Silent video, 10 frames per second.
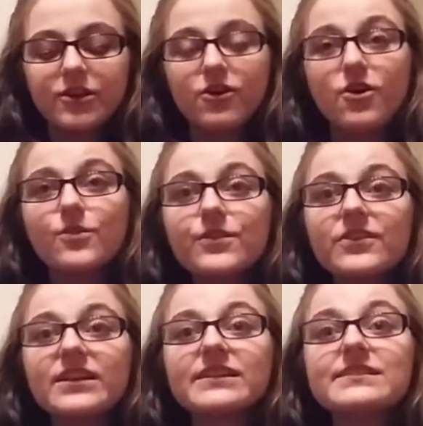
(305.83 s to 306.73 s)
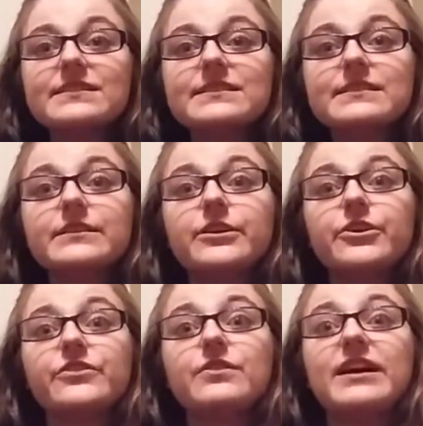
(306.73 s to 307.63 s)
all the things.
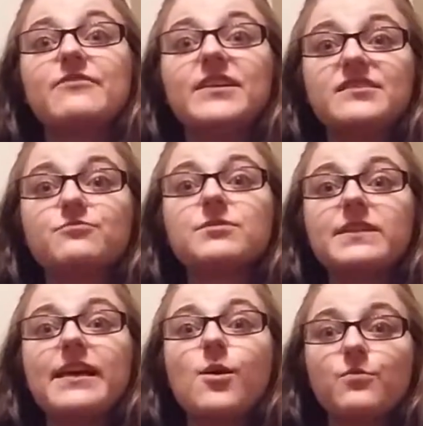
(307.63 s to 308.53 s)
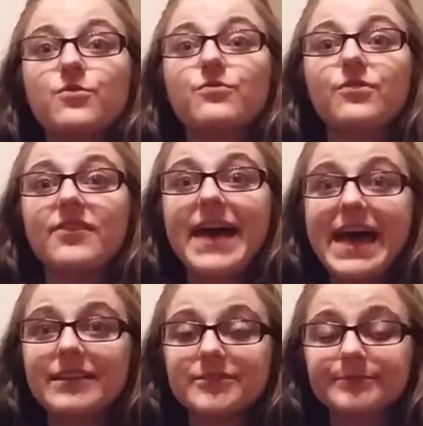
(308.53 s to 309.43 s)
So I find it really helpful for
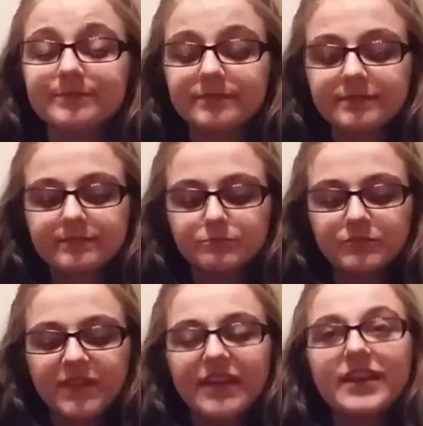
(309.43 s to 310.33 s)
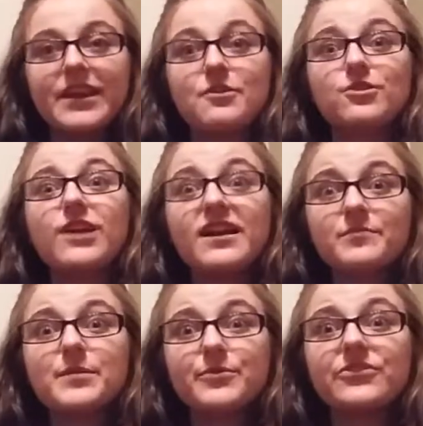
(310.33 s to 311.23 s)
that. Now, a lot of
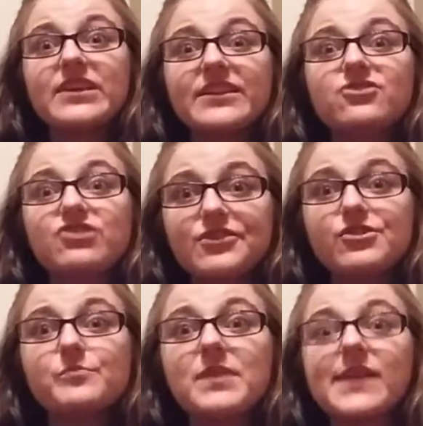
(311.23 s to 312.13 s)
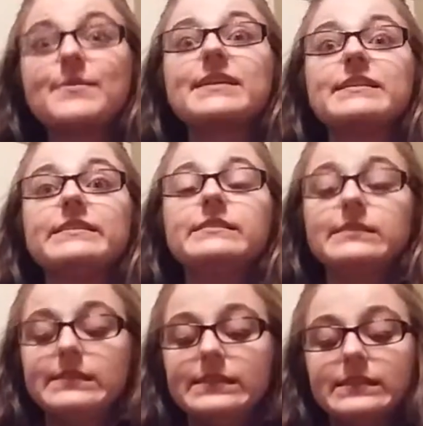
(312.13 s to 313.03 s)
people say Gentle Baby,
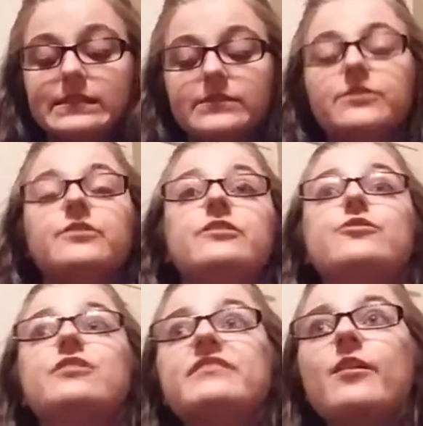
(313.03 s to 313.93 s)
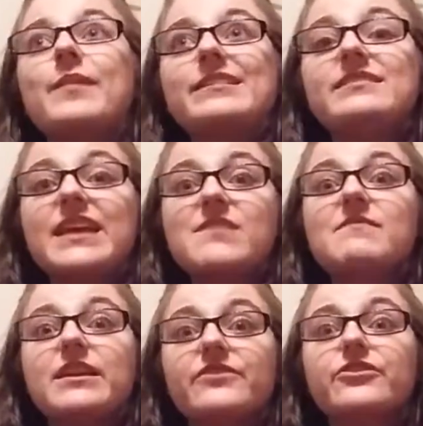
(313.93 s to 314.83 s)
you can tell by its name
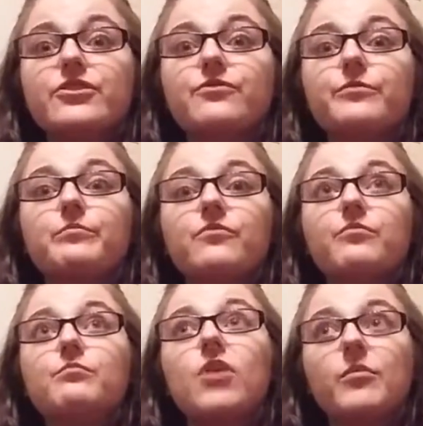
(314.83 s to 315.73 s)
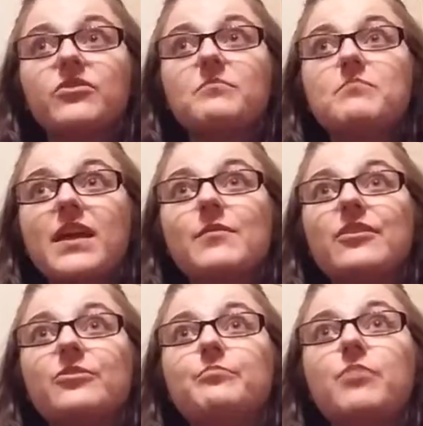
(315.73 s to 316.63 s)
that it's good for moms and
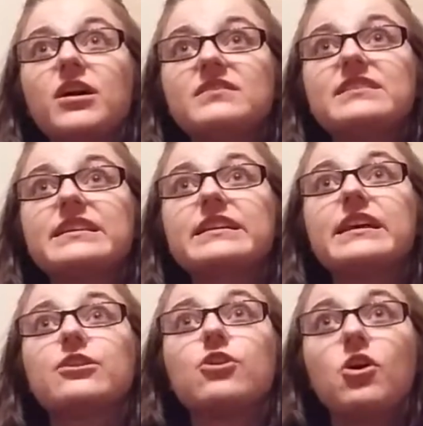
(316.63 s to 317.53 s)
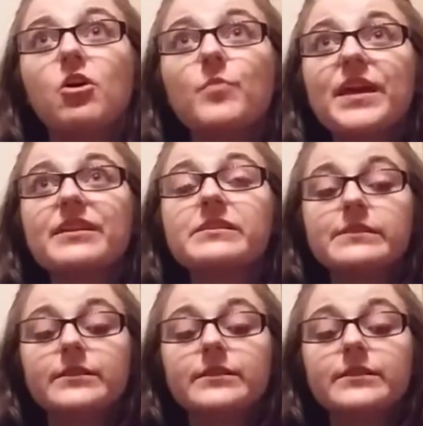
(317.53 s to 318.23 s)
babies bonding and calming.